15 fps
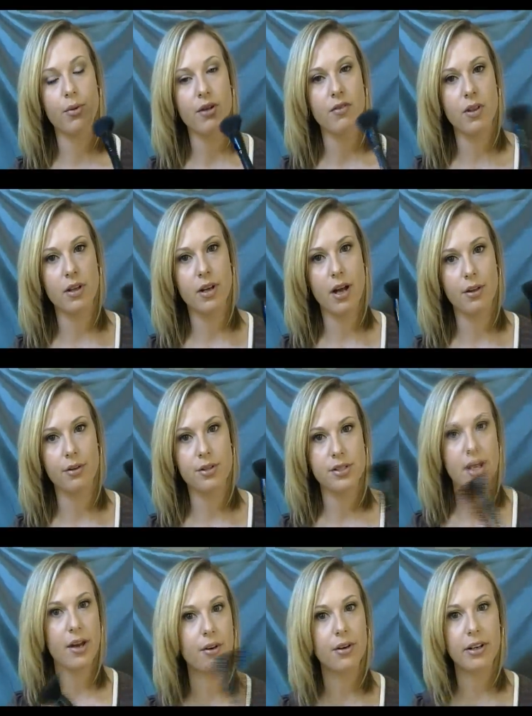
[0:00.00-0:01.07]
Revlon
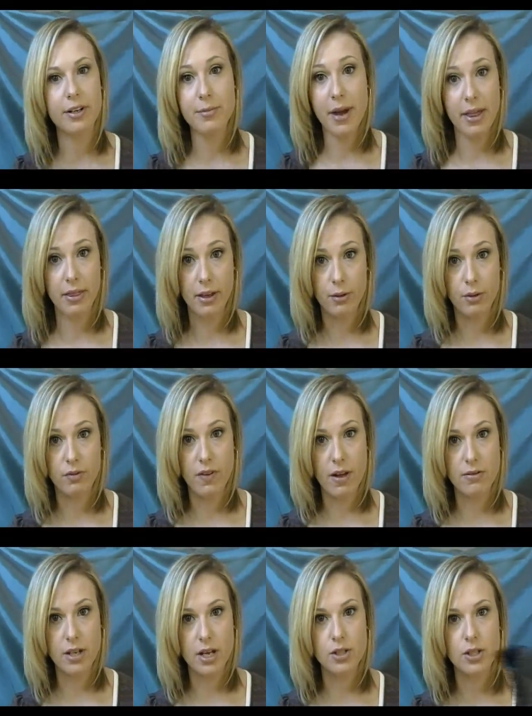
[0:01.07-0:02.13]
Colorstay or any of my liquid
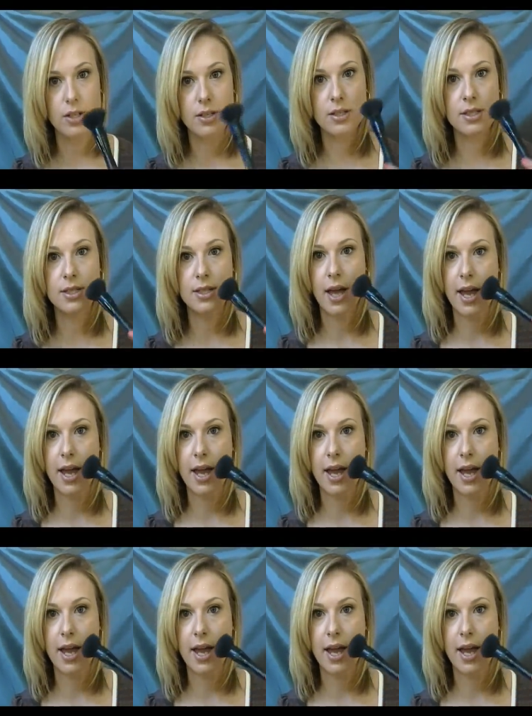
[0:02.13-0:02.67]
foundations.